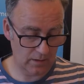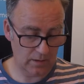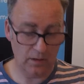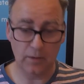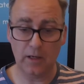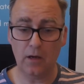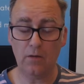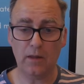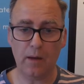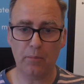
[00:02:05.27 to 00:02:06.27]
There we go.
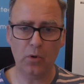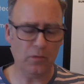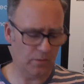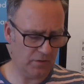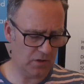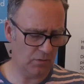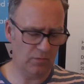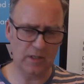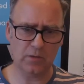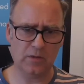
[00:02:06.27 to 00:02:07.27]
That button for some
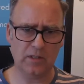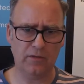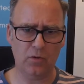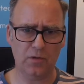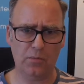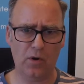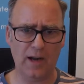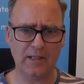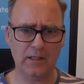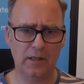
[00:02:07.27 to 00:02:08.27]
reason was difficult to
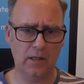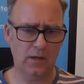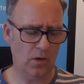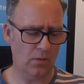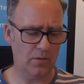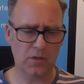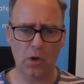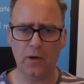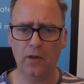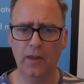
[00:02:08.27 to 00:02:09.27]
press. Don't know what was
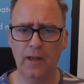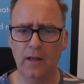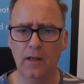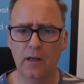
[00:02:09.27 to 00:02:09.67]
going on there.